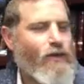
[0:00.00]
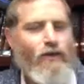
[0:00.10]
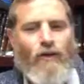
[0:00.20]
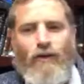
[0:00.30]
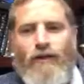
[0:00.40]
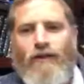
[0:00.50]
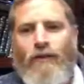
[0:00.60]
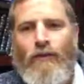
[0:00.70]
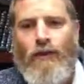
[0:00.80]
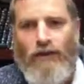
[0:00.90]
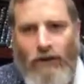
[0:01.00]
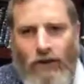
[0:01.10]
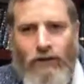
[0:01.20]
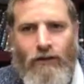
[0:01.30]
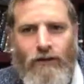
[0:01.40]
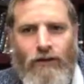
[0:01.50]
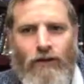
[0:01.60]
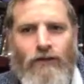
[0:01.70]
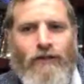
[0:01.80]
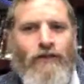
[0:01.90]
So this is a matana,
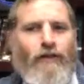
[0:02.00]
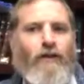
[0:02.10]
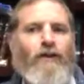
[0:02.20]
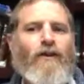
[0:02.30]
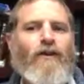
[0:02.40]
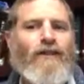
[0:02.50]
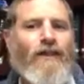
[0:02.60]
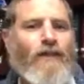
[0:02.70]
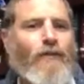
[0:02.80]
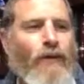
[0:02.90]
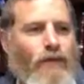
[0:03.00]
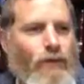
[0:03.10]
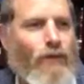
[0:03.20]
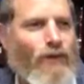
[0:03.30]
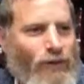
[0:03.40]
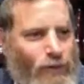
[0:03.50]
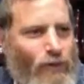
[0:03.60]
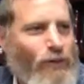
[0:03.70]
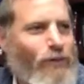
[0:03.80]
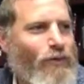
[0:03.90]
It's probably the most
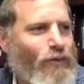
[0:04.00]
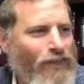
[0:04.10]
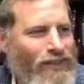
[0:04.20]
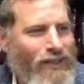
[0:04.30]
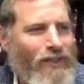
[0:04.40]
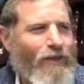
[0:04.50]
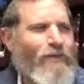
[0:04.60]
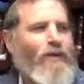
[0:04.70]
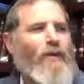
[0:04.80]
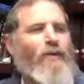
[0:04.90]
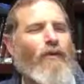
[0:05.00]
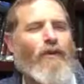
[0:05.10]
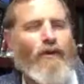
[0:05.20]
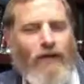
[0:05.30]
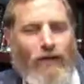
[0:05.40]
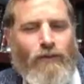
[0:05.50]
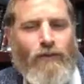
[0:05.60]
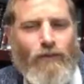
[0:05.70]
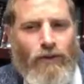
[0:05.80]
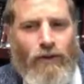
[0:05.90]
difficult present, but when it
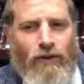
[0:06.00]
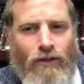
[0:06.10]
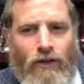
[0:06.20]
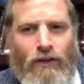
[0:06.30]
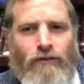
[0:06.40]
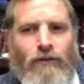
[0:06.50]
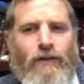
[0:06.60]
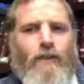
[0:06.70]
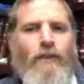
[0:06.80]
comes with love